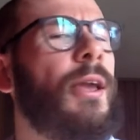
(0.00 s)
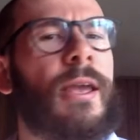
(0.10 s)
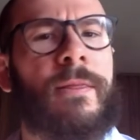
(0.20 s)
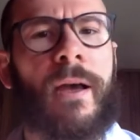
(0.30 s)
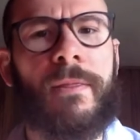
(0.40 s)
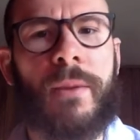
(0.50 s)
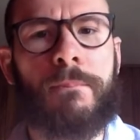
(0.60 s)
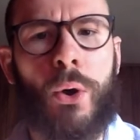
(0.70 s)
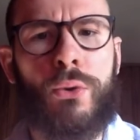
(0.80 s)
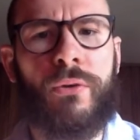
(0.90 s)
in that they
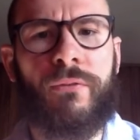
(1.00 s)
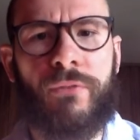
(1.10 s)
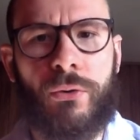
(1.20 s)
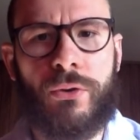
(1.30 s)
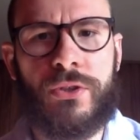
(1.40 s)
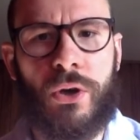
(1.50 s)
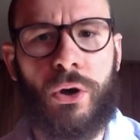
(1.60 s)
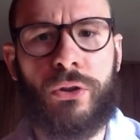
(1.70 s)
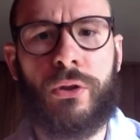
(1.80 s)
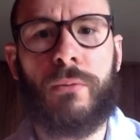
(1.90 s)
both focus
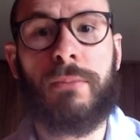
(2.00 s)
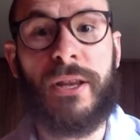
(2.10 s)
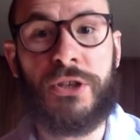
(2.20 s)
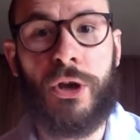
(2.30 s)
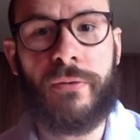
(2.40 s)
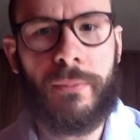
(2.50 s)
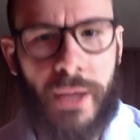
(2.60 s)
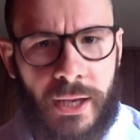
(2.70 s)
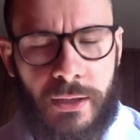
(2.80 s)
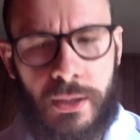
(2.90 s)
on pleasure over
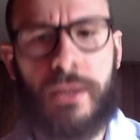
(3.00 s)
pain,